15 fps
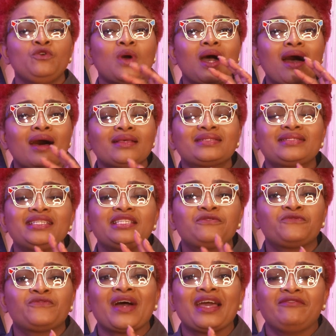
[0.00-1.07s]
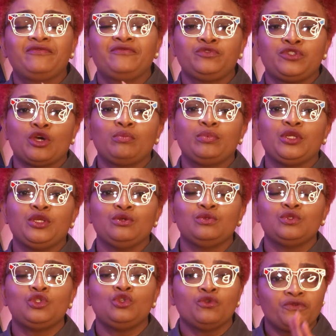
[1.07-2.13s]
you ask these 5
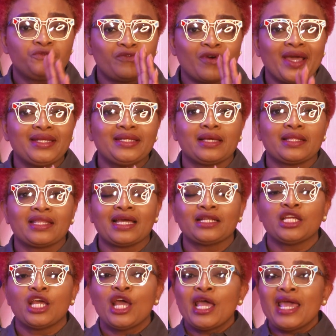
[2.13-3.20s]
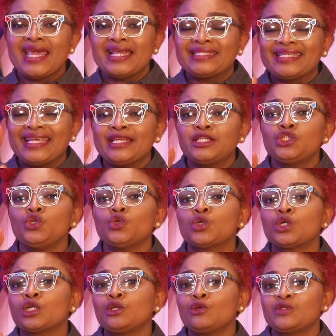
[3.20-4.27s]
W's, you find out that it takes you
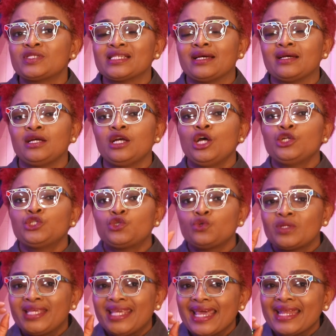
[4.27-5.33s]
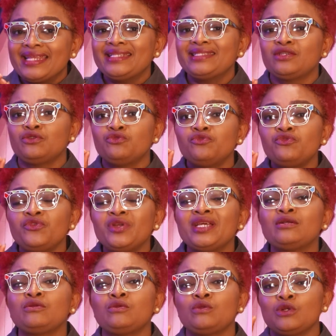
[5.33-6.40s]
closer to
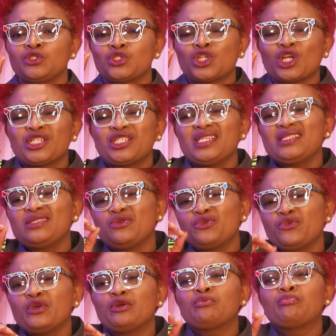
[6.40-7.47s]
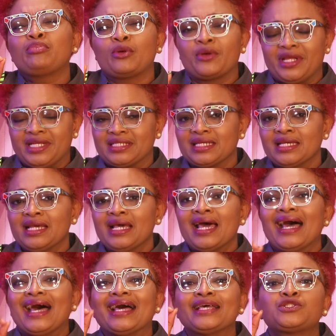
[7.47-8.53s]
touching the real point
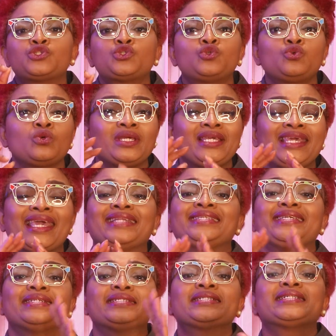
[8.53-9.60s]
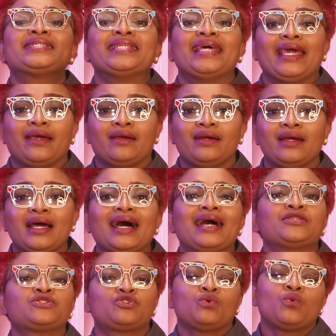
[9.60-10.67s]
as to getting clear
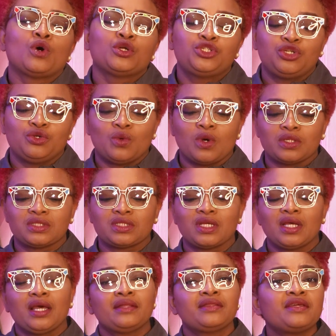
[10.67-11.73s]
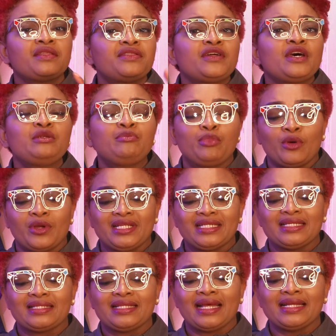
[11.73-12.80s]
as to what you want. The third
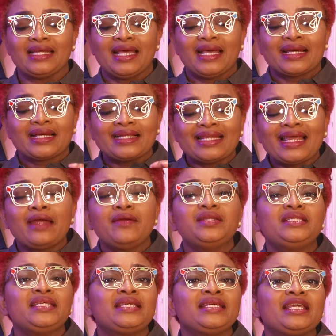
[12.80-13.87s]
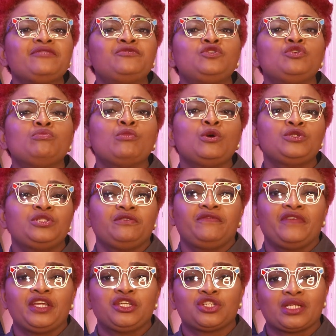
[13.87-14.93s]
point is that clarity gives you
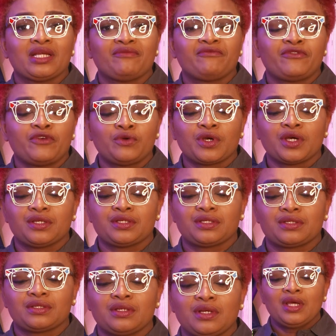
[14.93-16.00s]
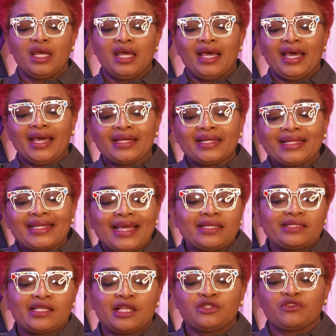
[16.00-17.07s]
motivation and focus. A
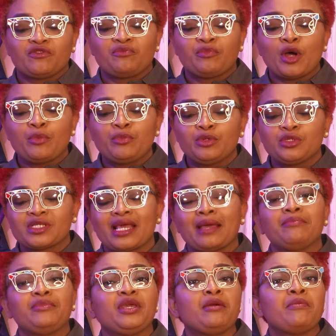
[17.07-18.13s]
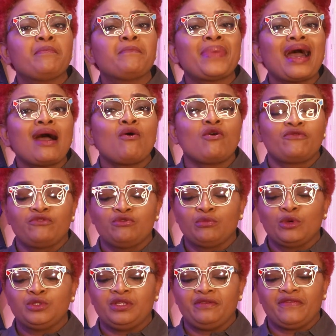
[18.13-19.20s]
clear sense of purpose can be a powerful
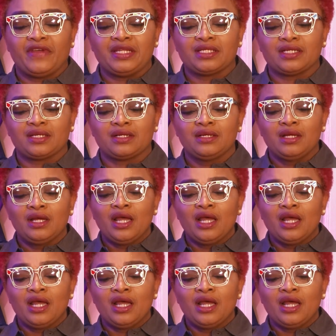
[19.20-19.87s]
motivator.